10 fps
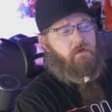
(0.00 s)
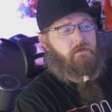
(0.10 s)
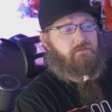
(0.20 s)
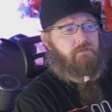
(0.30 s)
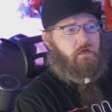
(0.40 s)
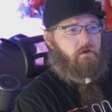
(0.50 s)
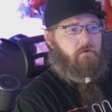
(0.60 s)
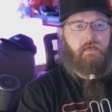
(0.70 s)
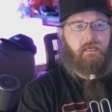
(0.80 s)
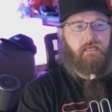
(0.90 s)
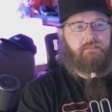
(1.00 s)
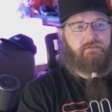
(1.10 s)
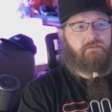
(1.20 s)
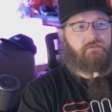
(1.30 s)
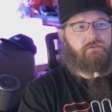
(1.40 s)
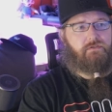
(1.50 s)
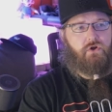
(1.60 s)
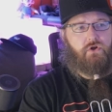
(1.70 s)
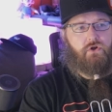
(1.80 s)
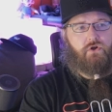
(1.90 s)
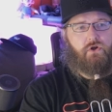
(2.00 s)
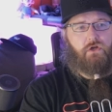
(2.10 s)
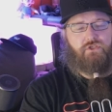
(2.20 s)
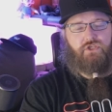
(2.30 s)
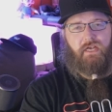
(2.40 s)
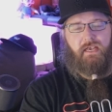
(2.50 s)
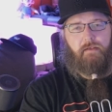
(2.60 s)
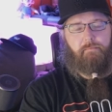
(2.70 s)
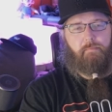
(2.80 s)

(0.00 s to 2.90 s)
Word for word: So it's not cheap,